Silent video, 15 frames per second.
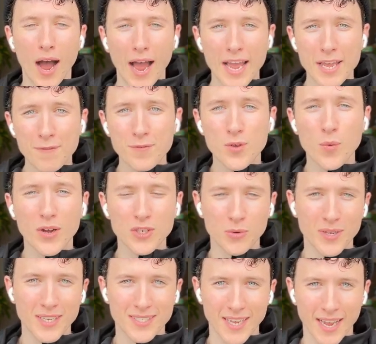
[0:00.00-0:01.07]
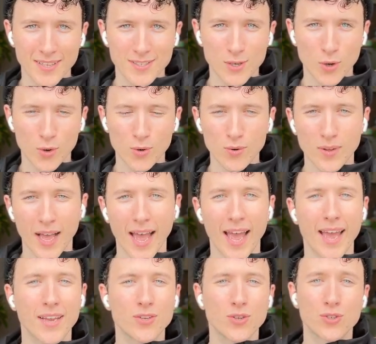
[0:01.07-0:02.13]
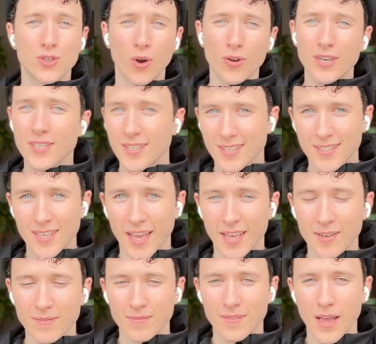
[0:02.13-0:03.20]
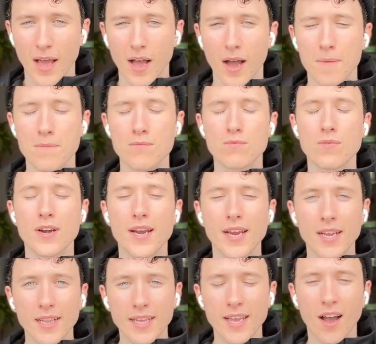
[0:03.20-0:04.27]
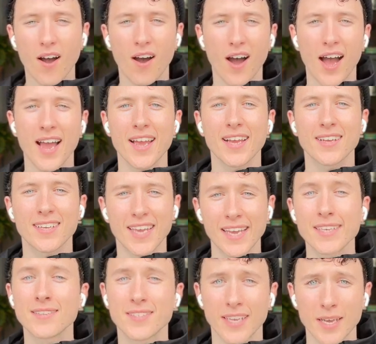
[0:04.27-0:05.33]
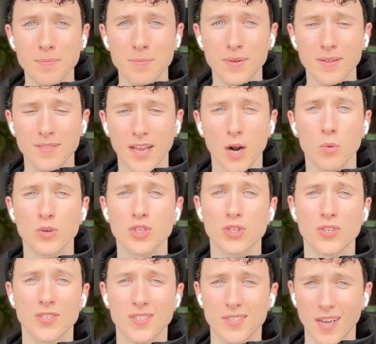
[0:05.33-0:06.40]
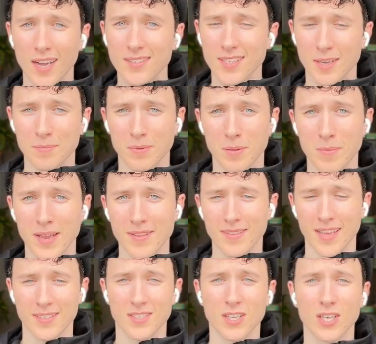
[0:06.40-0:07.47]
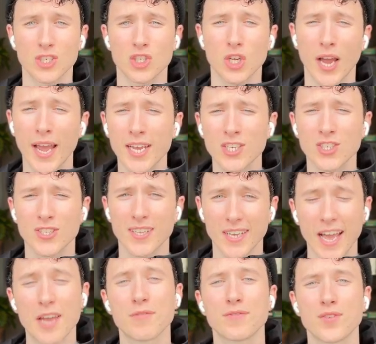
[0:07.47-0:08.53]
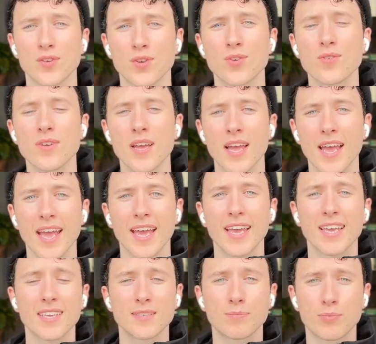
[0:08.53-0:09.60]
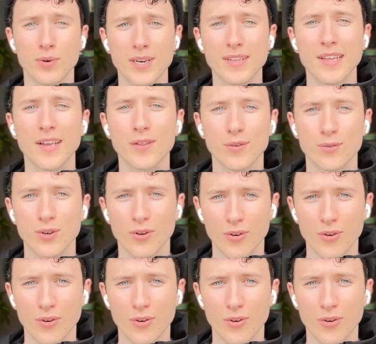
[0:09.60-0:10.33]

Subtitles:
If you are doing a dance school and you don't need to sing, a really high key tip that I want you to start to implement that is going to change the game for you is breathing through your